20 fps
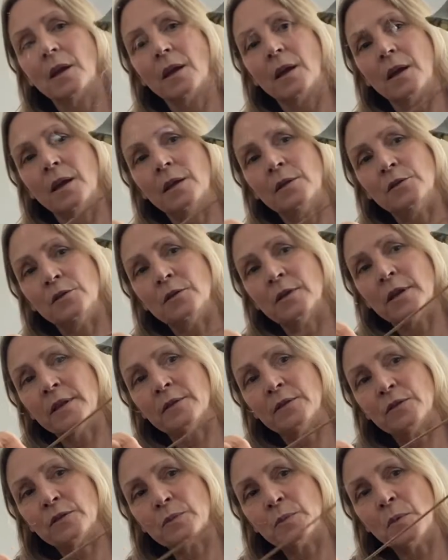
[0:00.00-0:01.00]
and you let
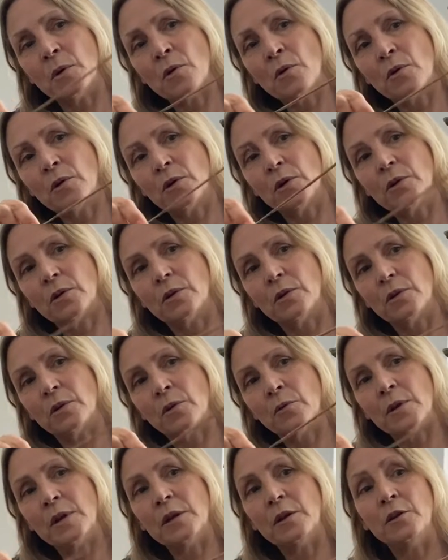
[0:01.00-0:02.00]
the smoke
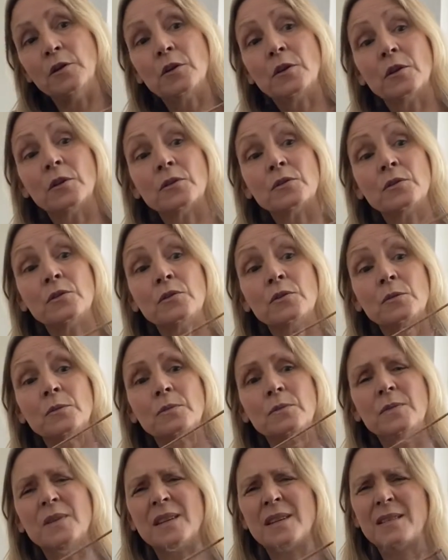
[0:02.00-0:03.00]
go in here. You could also use,
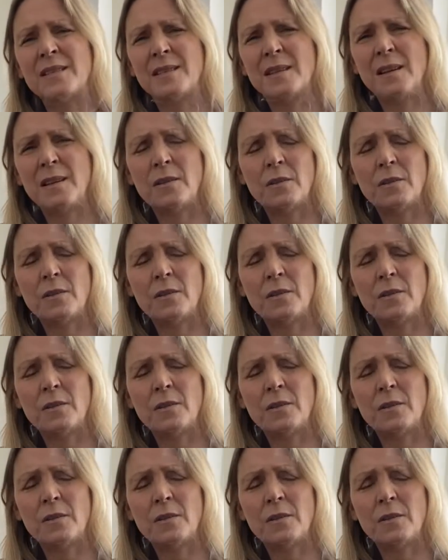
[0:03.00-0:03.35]
did I say?